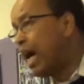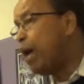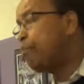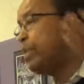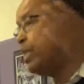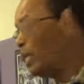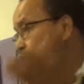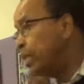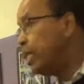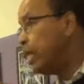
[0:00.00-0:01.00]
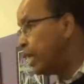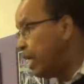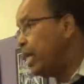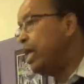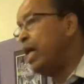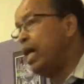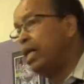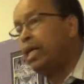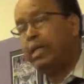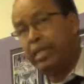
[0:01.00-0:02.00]
happened in their
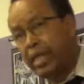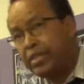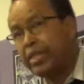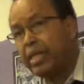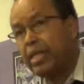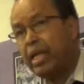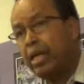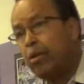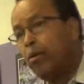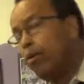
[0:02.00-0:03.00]
area yesterday,